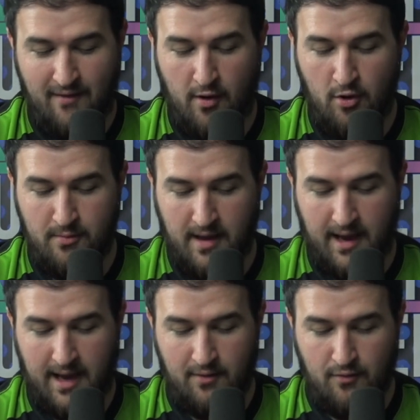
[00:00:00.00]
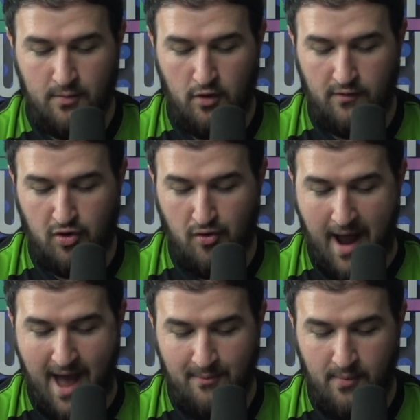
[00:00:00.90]
have Umi, Remove
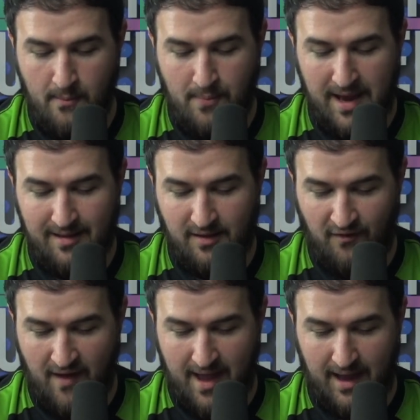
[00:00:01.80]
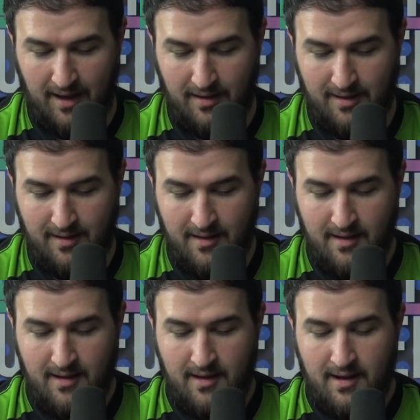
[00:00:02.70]
Trap, Beast Fangs,
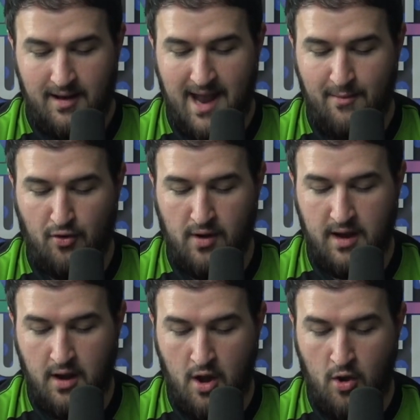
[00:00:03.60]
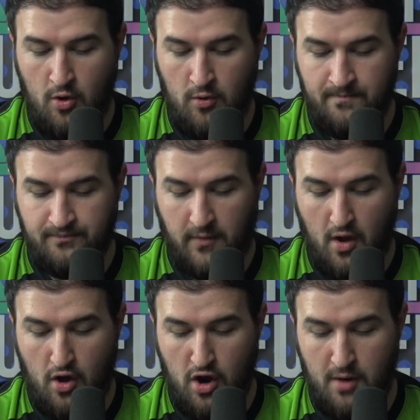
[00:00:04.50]
Nemoriko,
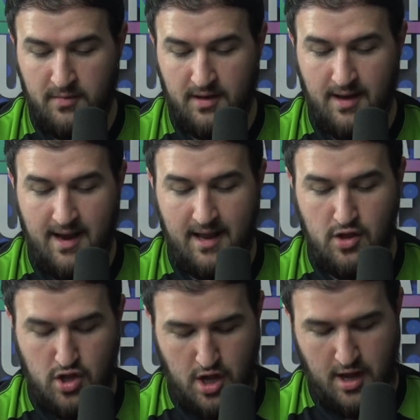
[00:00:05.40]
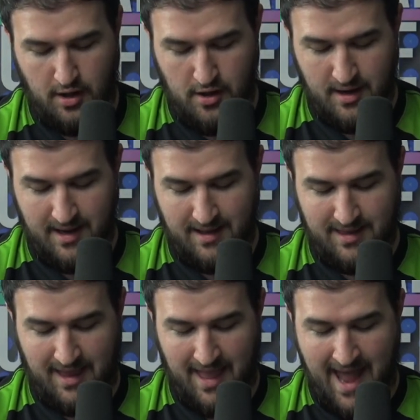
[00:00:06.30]
Armed Ninja. Look
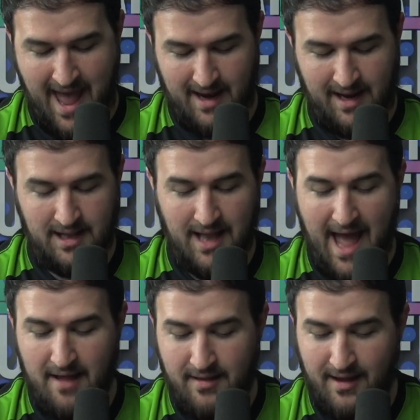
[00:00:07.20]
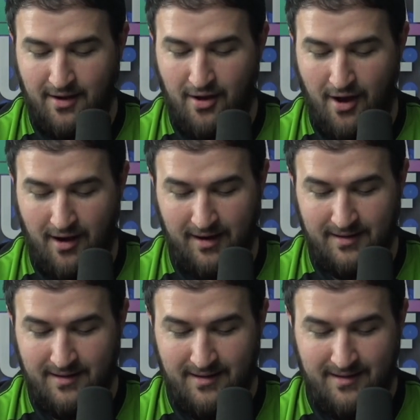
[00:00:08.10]
at that classic card.